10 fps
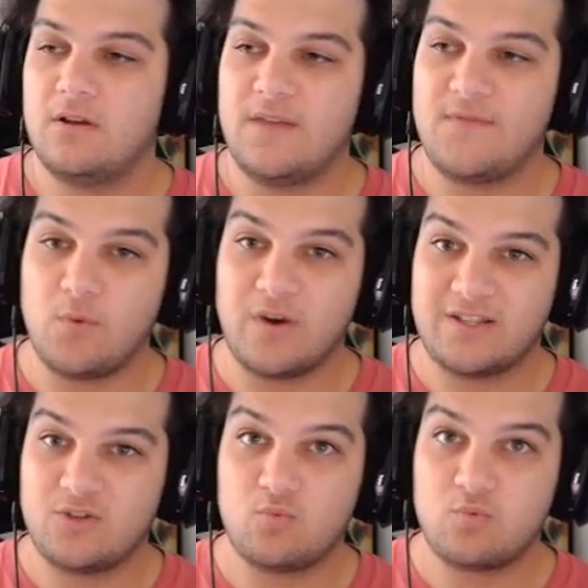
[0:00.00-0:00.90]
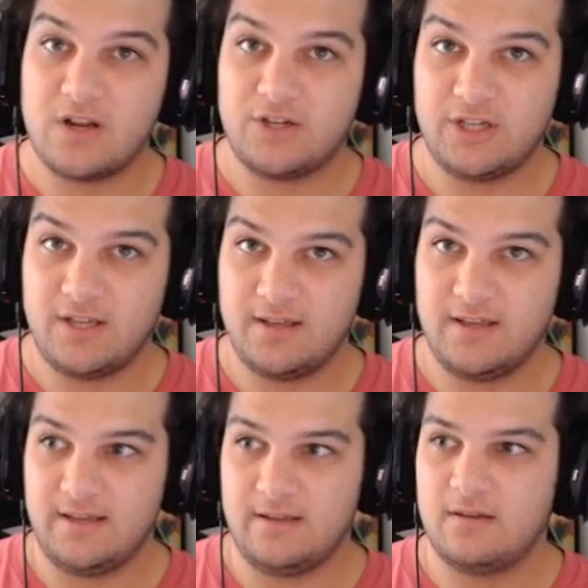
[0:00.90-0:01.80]
if you wanted to rush
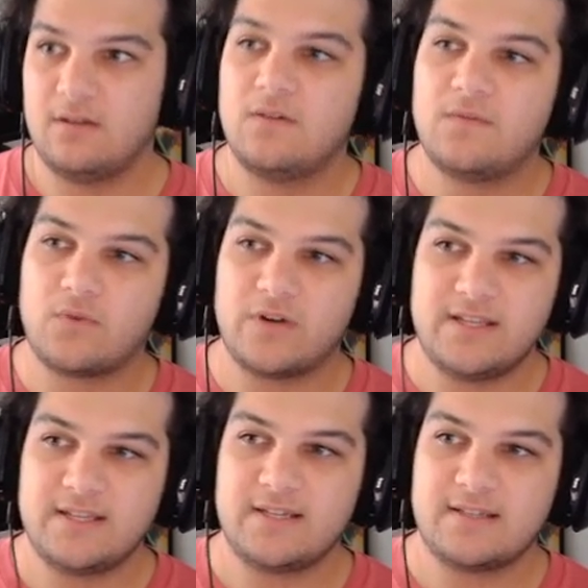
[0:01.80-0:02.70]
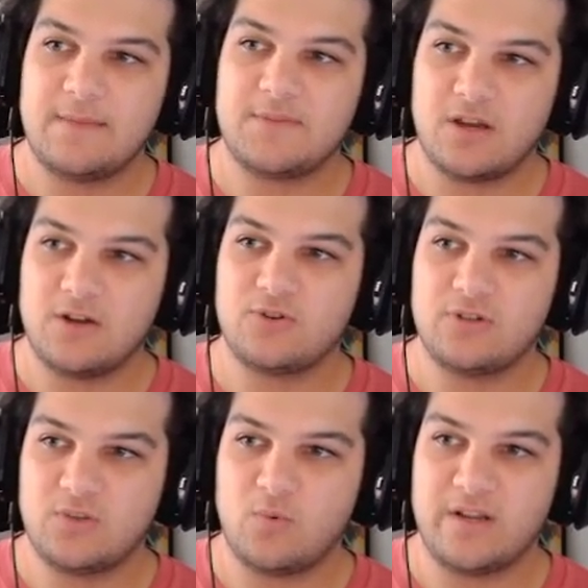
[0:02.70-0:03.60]
it, 46 times
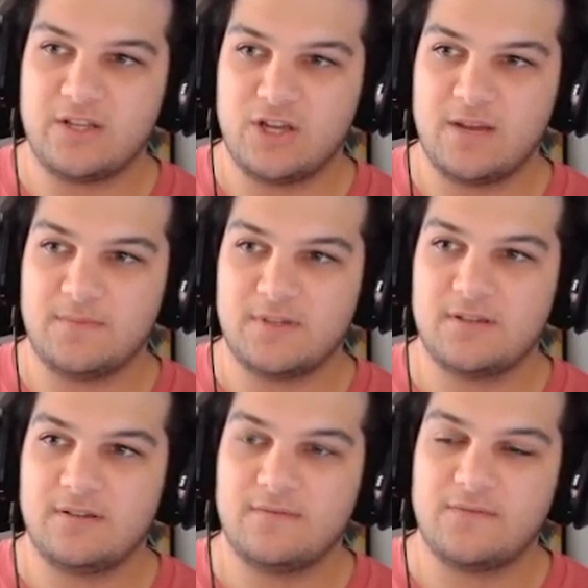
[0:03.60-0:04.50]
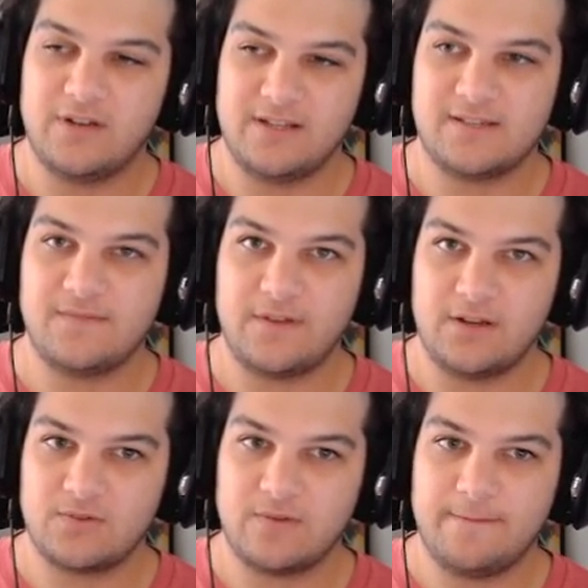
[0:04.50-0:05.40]
120 gems for an instant
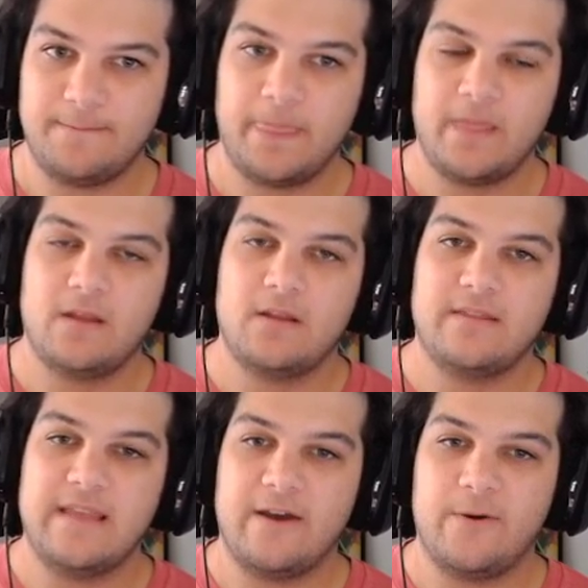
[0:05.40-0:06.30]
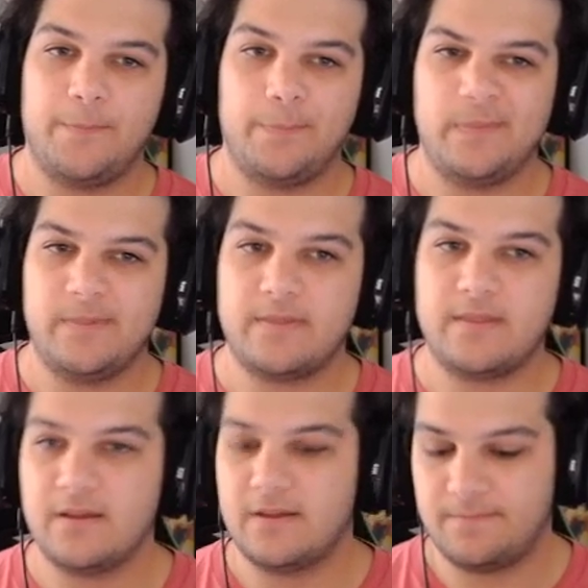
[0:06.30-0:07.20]
finish, right? Now,
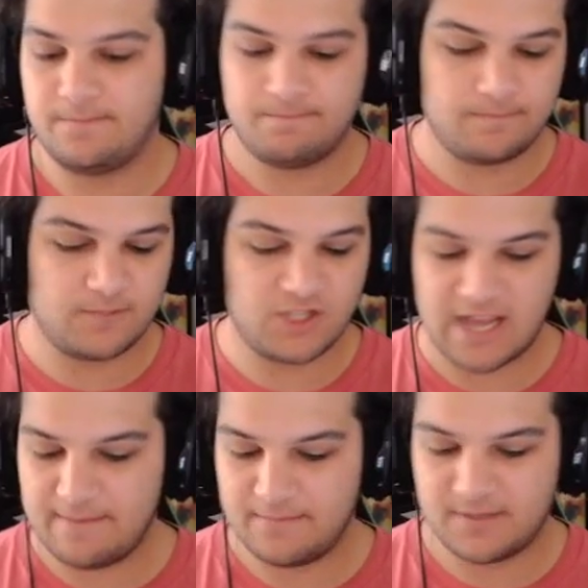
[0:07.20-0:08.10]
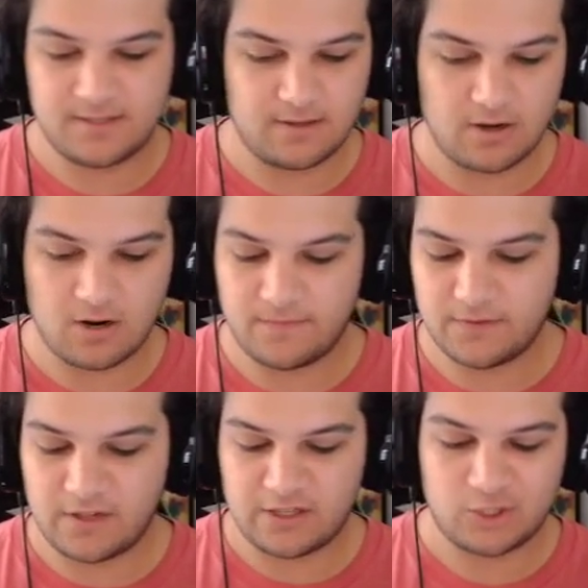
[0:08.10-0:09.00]
the gems
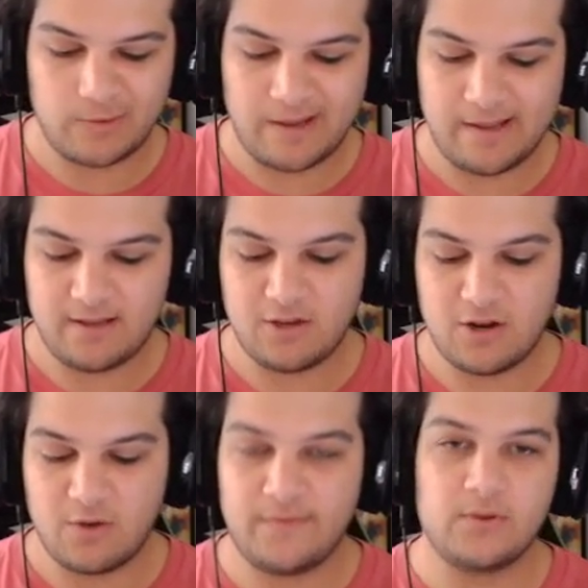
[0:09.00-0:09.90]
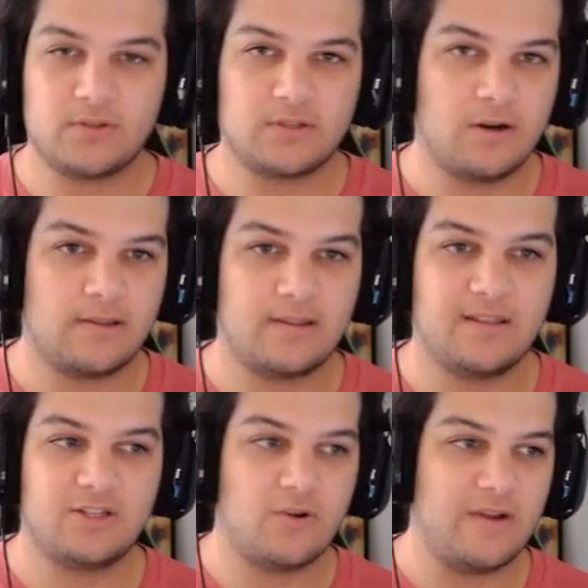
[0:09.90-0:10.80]
fluctuate. You know, if you start
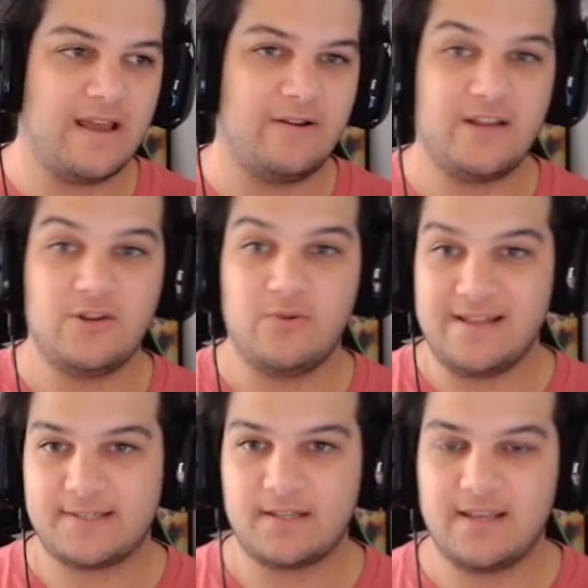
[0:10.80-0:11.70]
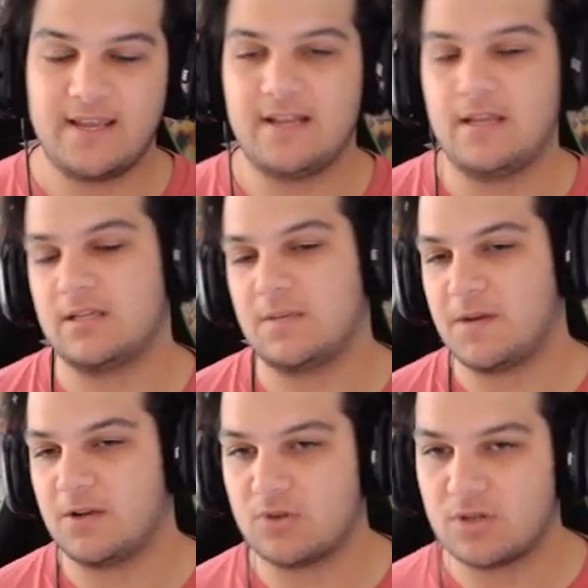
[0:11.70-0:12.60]
the showdown and you instantly hit it, it's going to be
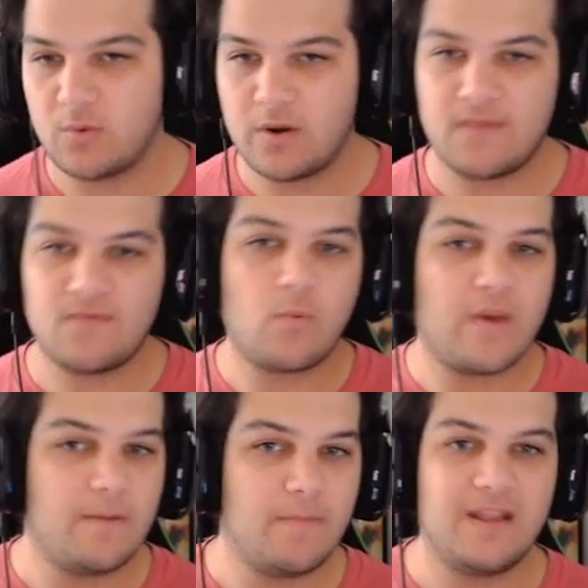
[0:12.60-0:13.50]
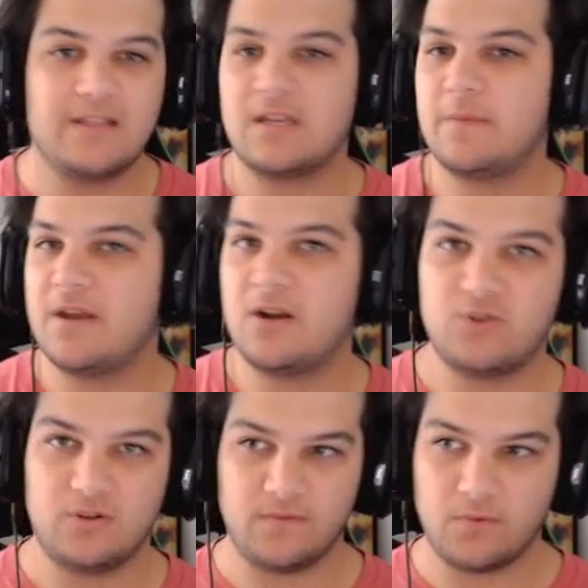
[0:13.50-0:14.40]
120. If you wait a minute, it's going to be
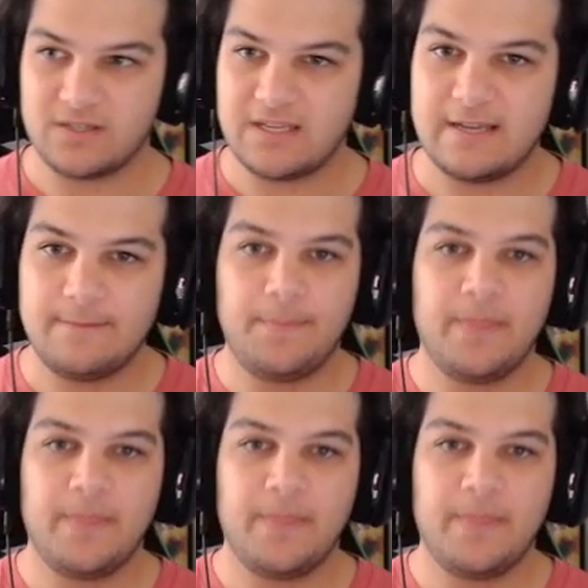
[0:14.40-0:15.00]
114.